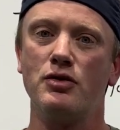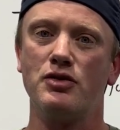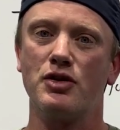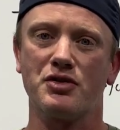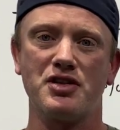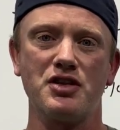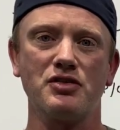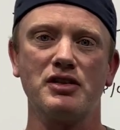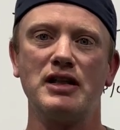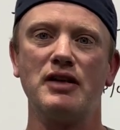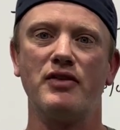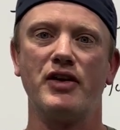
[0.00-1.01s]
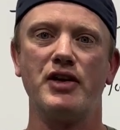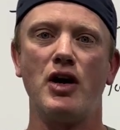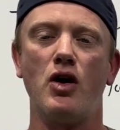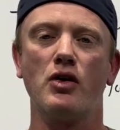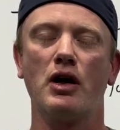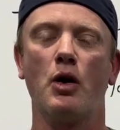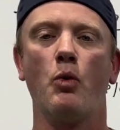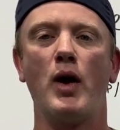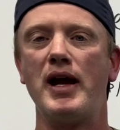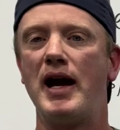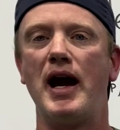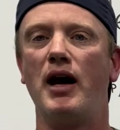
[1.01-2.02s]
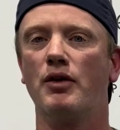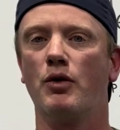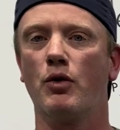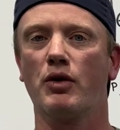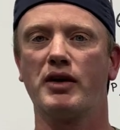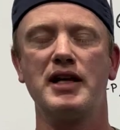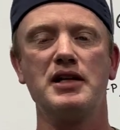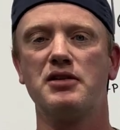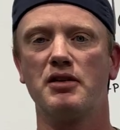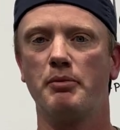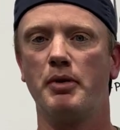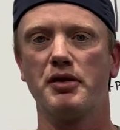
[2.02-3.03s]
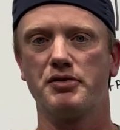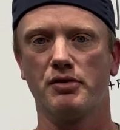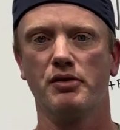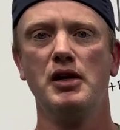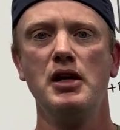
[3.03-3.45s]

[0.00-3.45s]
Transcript: You're essentially giving the dog a way out or a key to the puzzle.